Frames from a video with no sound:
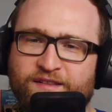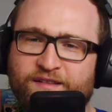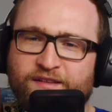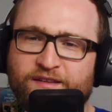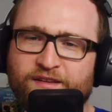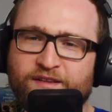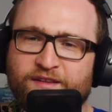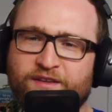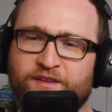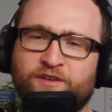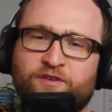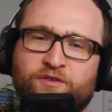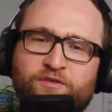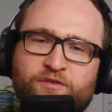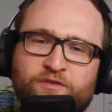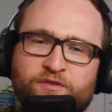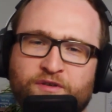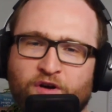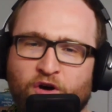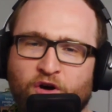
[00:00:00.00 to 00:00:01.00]

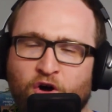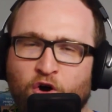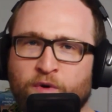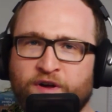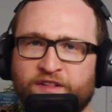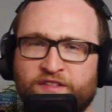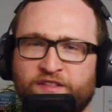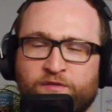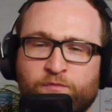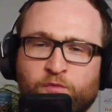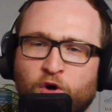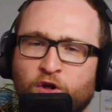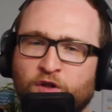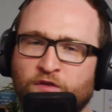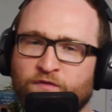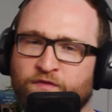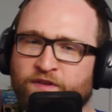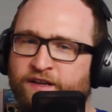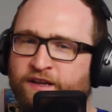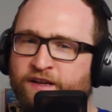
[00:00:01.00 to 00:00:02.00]
you're always
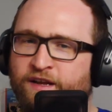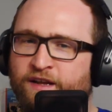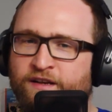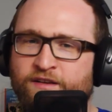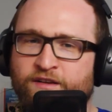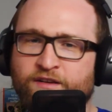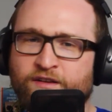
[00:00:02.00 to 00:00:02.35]
evolving and